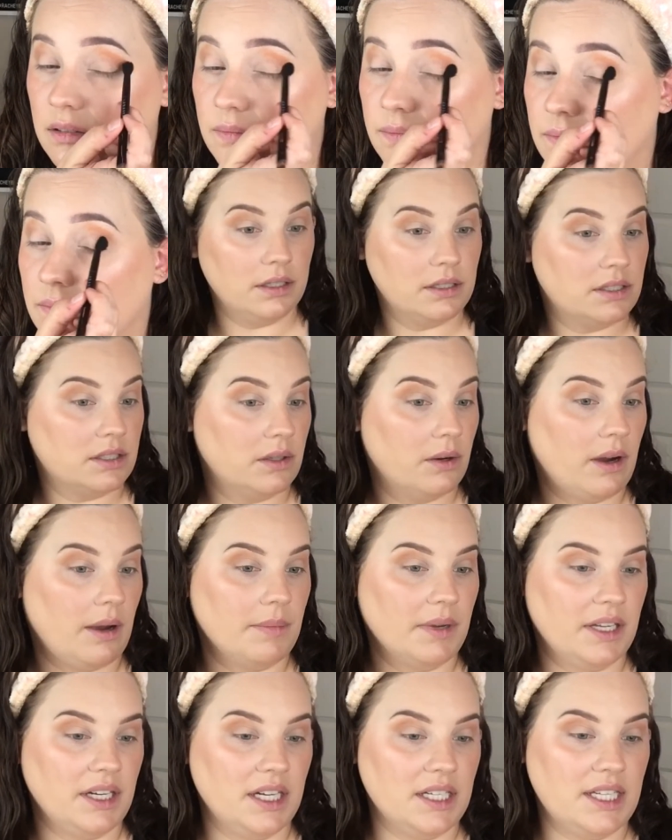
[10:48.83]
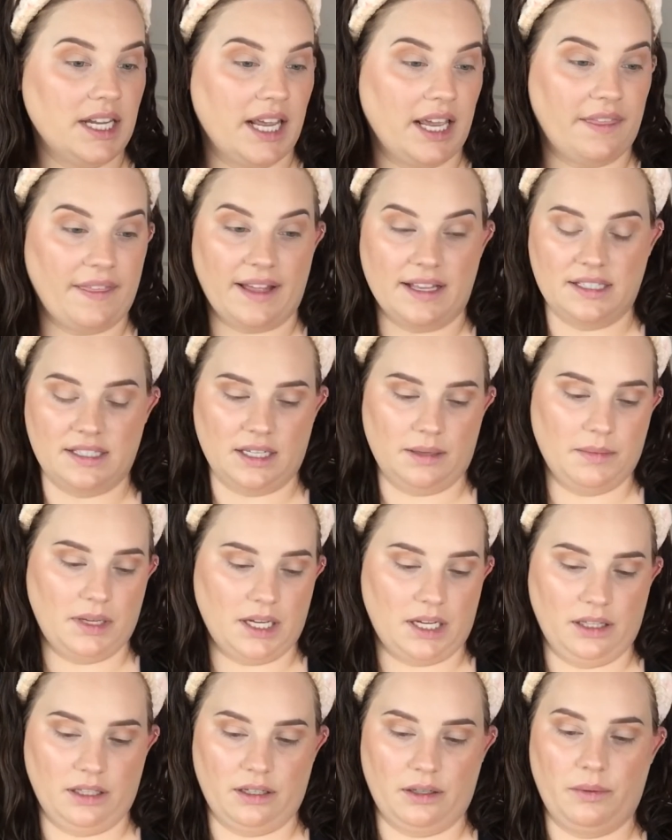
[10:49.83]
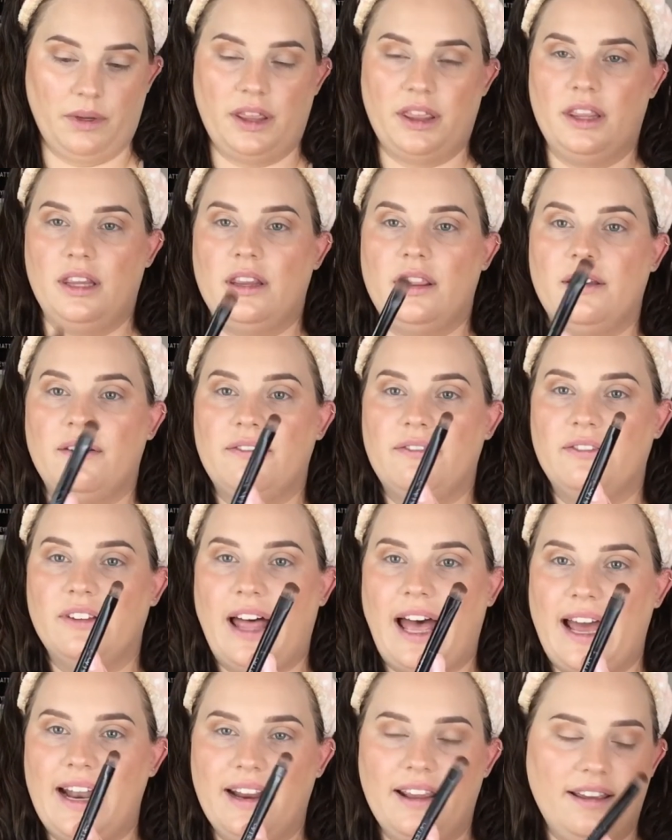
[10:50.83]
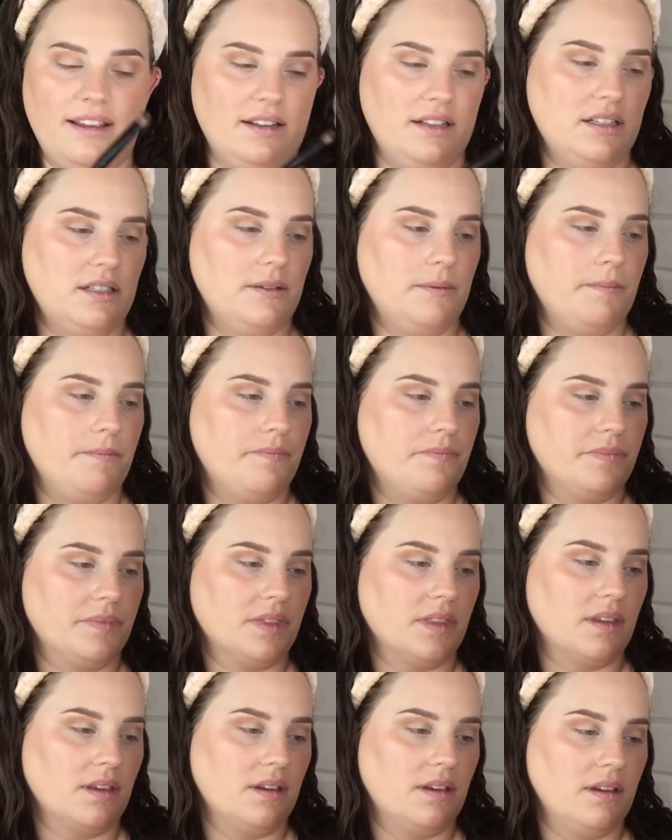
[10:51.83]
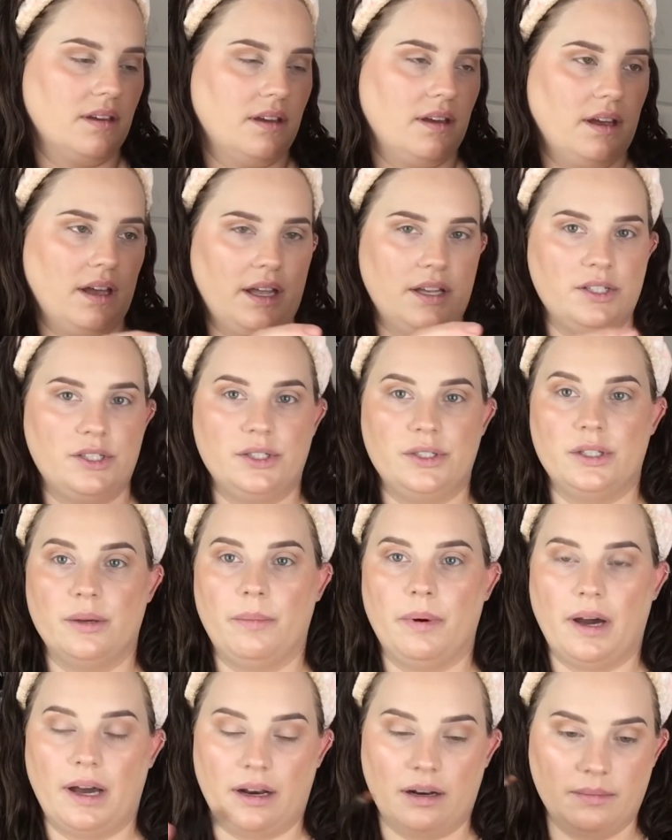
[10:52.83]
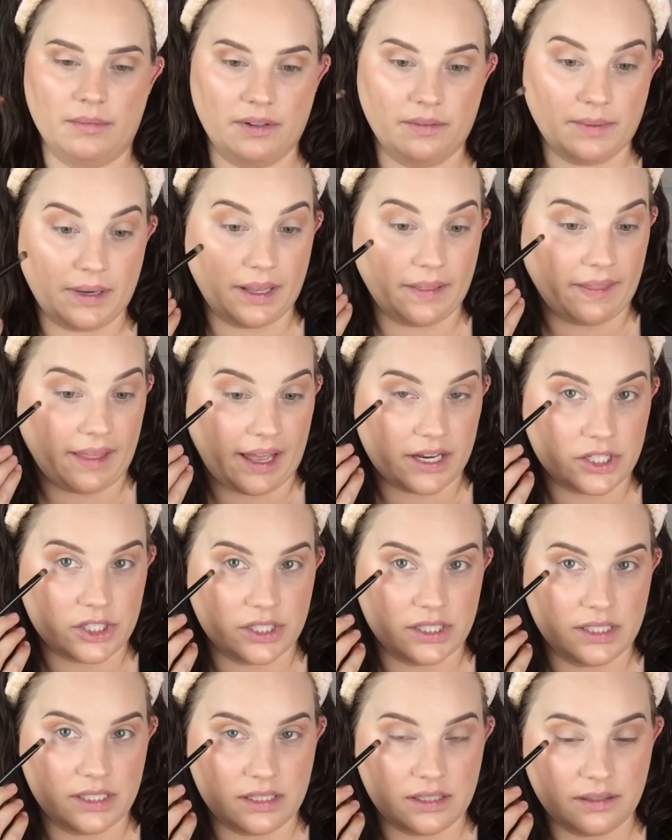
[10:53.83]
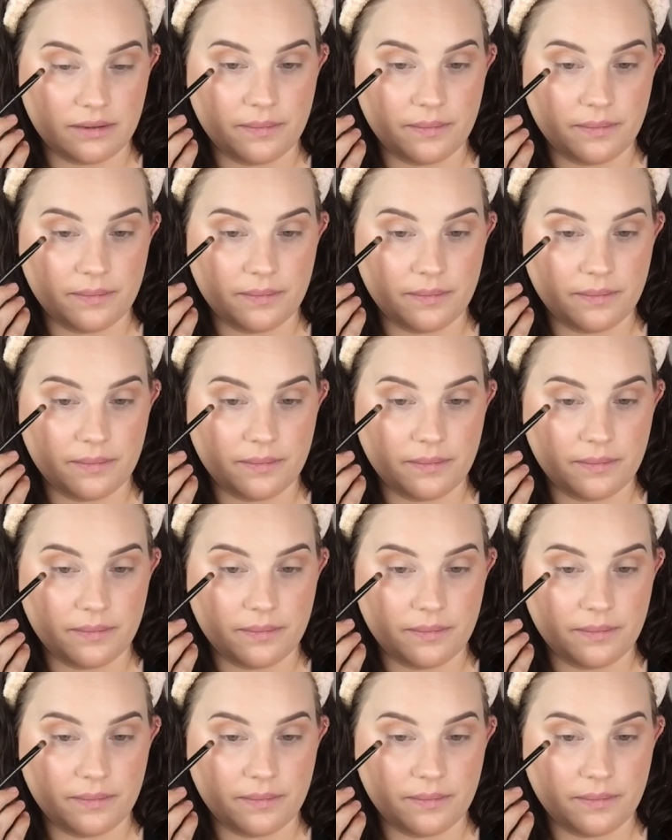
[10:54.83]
So I'm gonna take that same color with the flat end and do the bottom of my lashes.